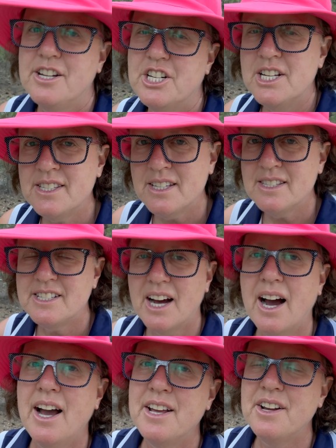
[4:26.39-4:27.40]
Jesus
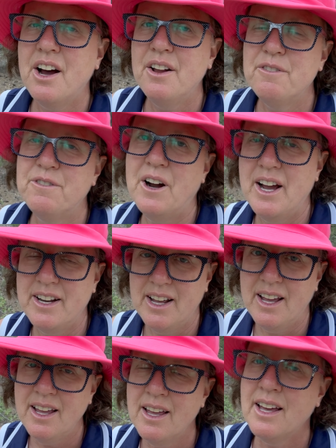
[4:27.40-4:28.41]
died on
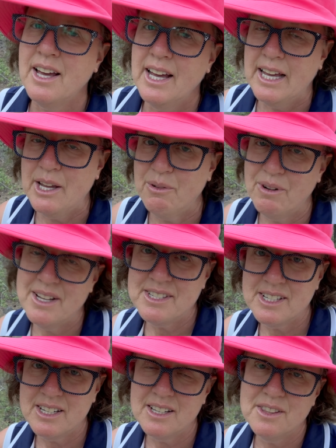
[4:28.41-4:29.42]
Friday. He
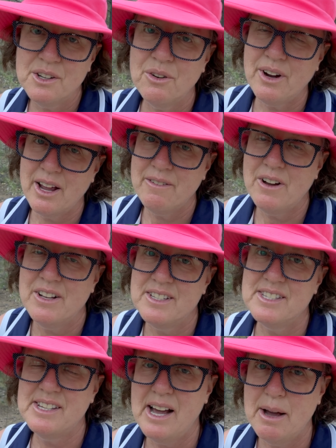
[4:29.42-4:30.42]
rested in the grave on
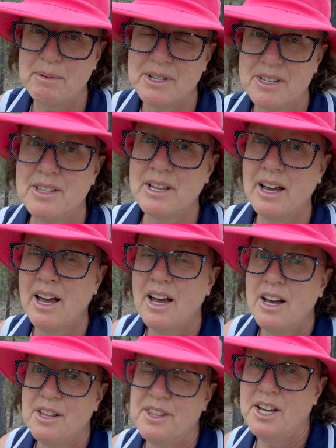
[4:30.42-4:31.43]
Sabbath
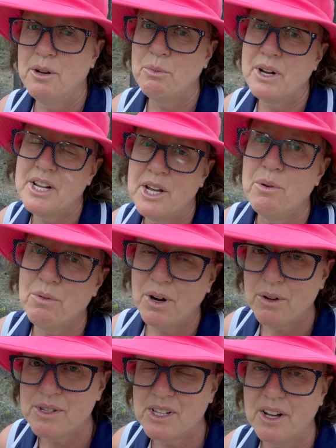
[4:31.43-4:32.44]
then, when he
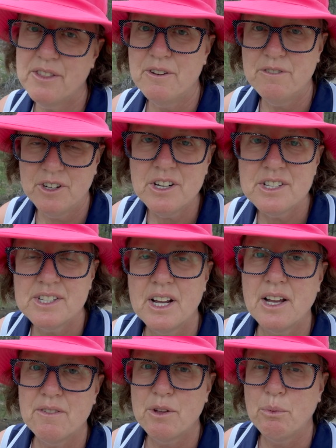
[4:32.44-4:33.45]
rose on the first
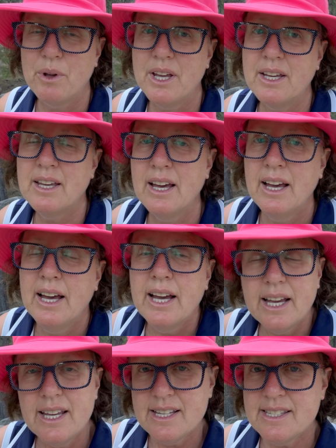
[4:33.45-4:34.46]
day of the week,
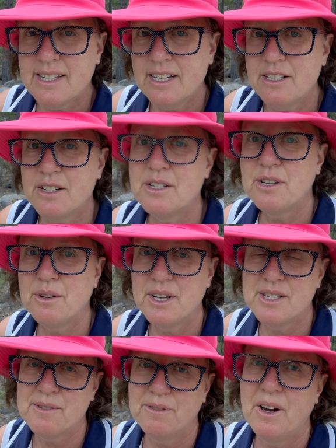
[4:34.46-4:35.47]
he ascended to
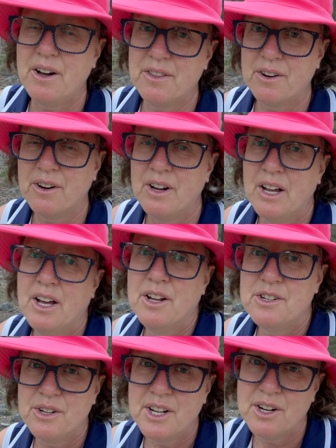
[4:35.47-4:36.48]
his Father
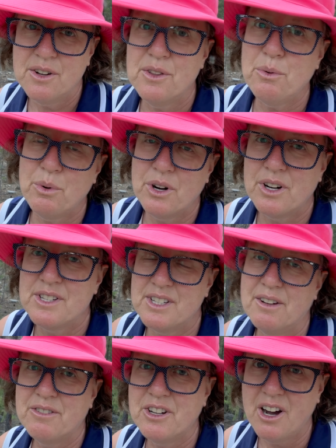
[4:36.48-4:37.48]
to hear the words
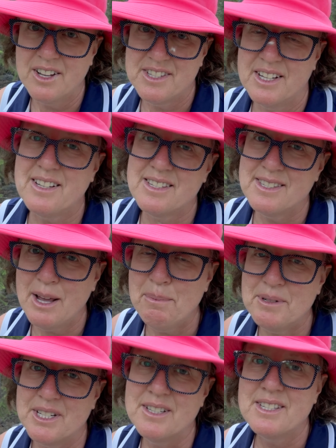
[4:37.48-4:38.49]
of God's
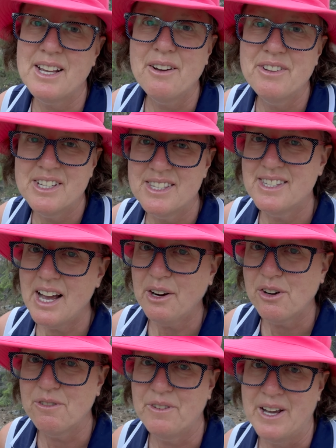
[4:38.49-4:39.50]
acceptance of his
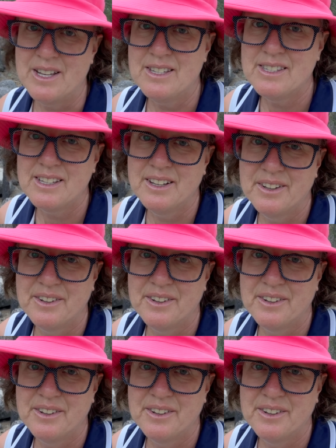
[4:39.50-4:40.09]
sacrifice.